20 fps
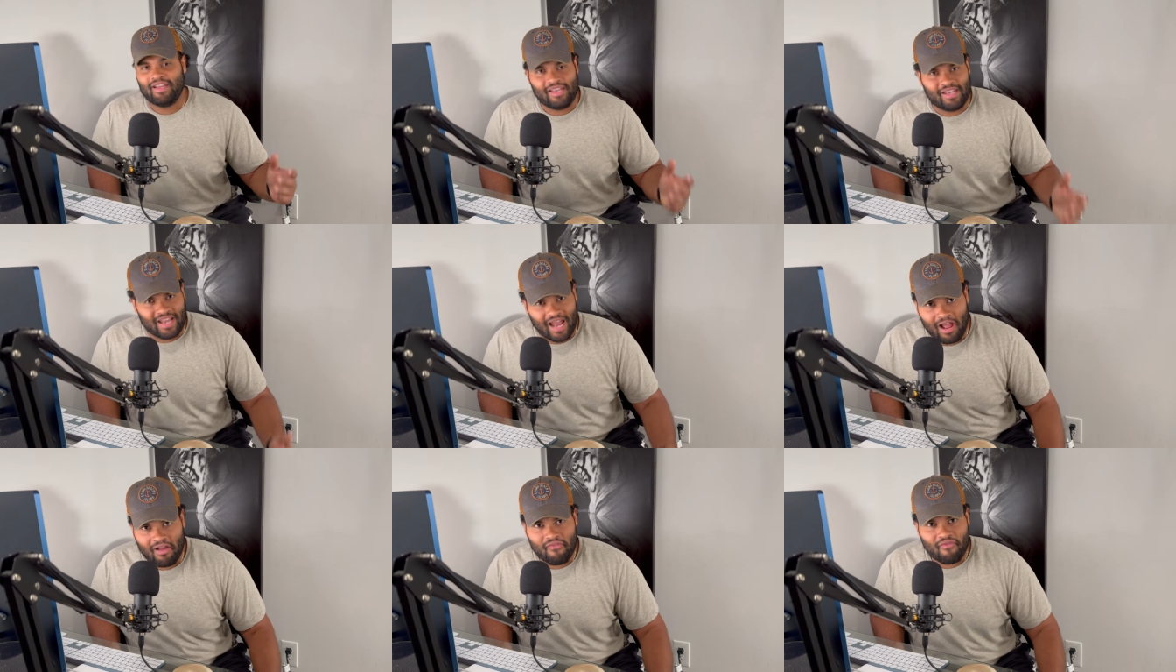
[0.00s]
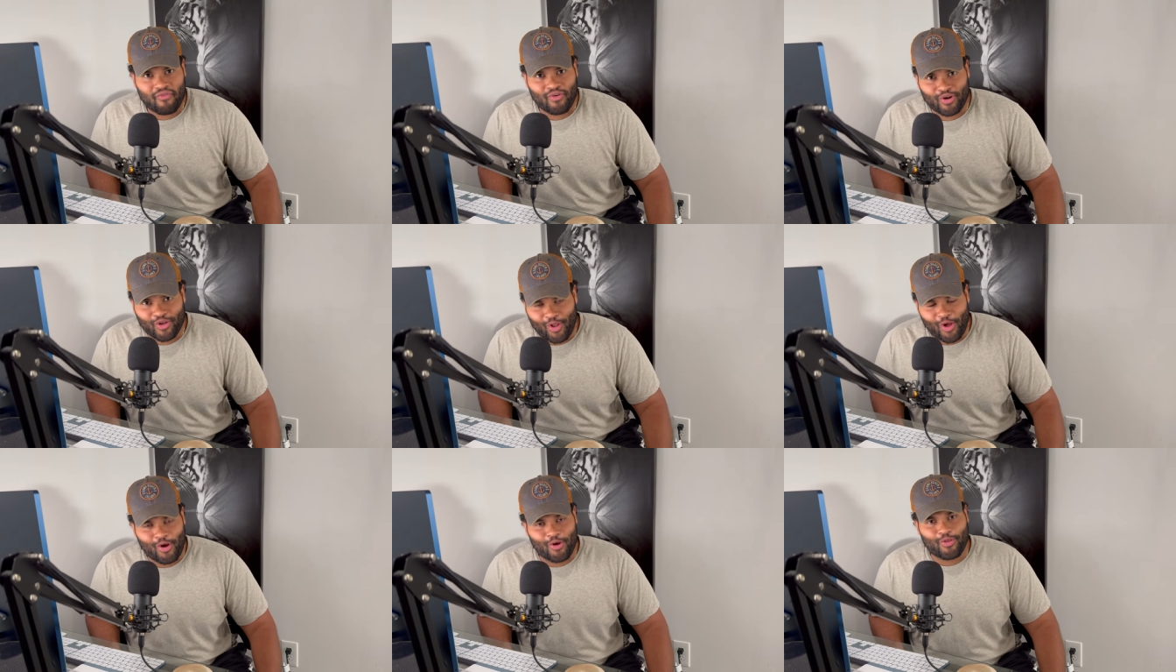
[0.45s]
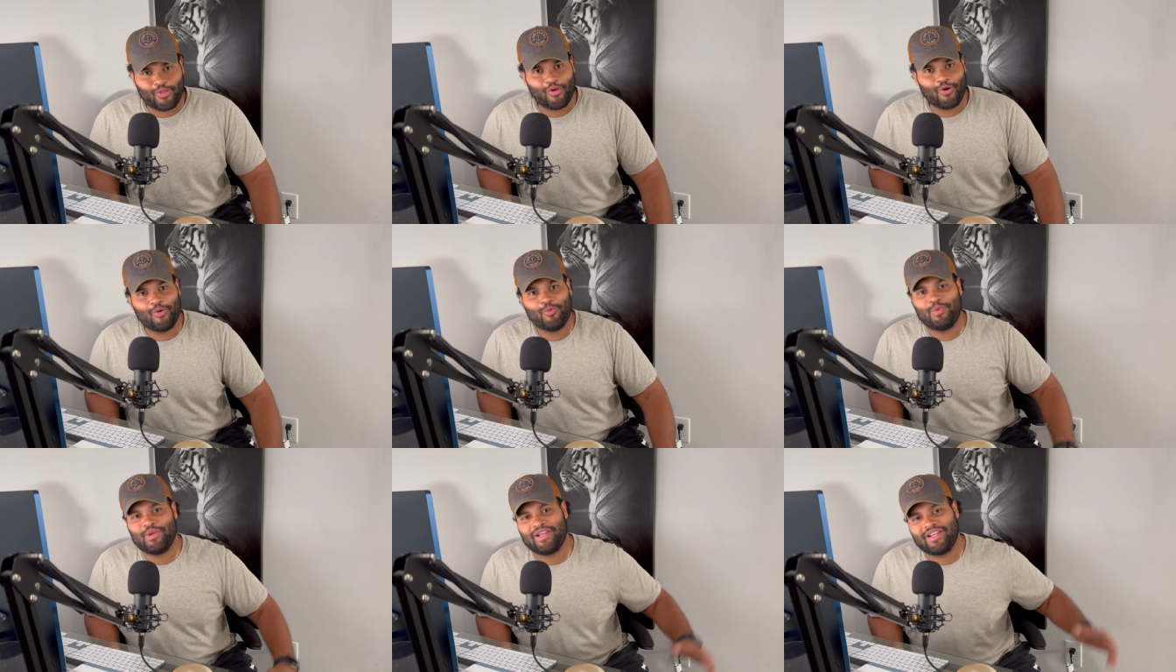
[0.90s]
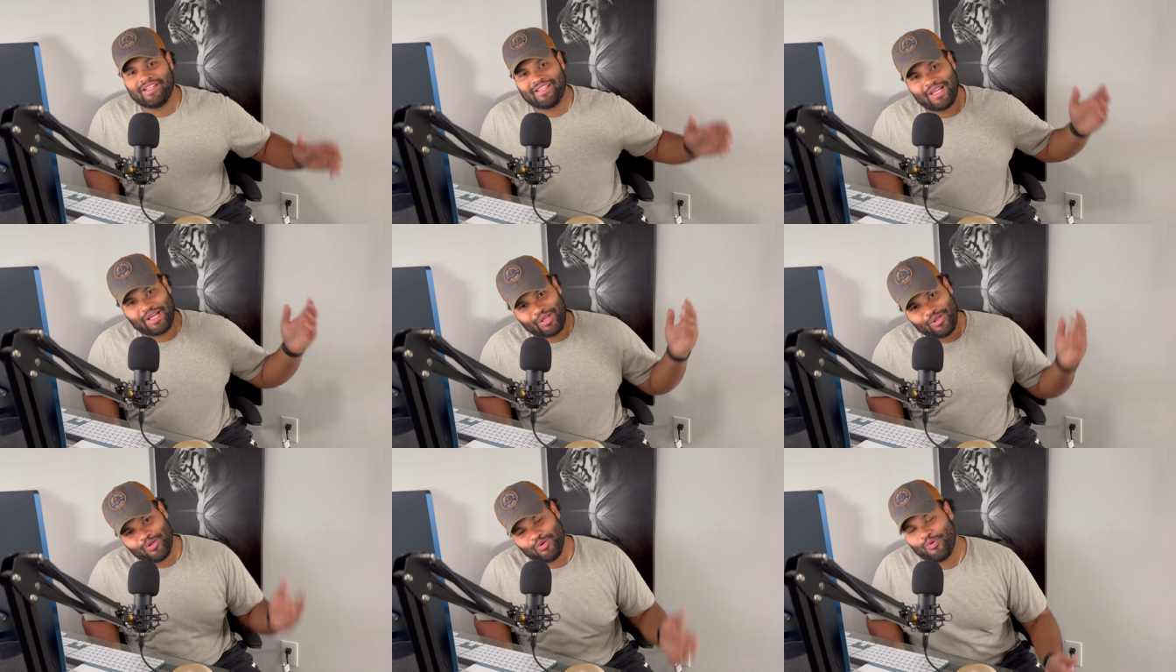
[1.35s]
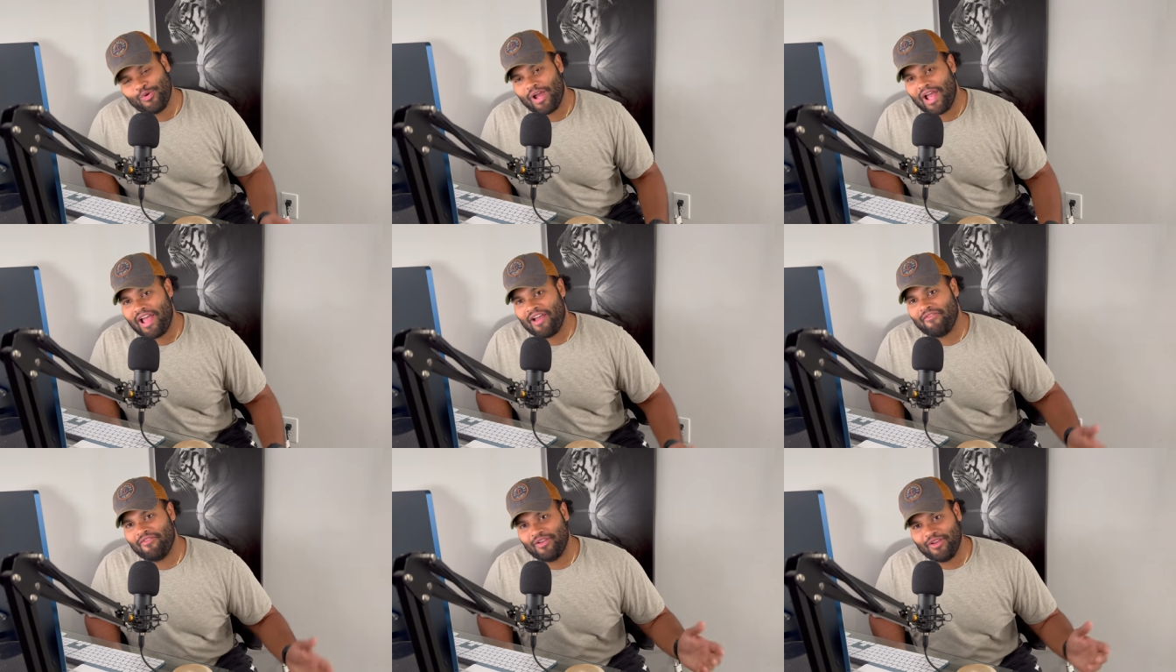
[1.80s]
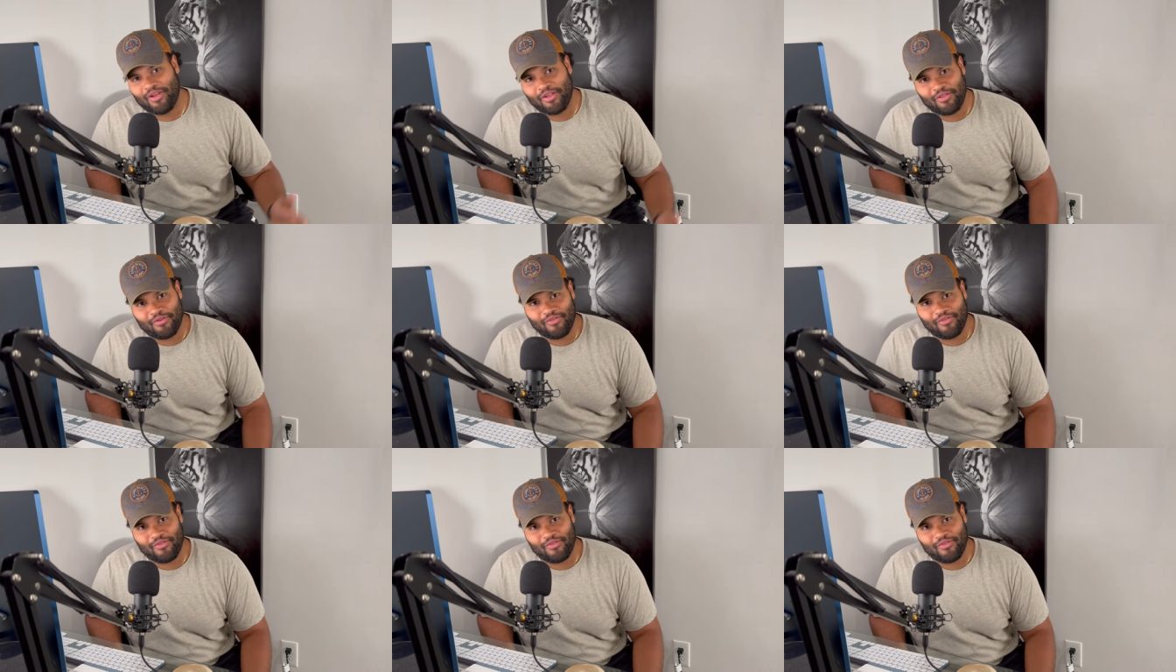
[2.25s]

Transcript: Not for long though, because I do have another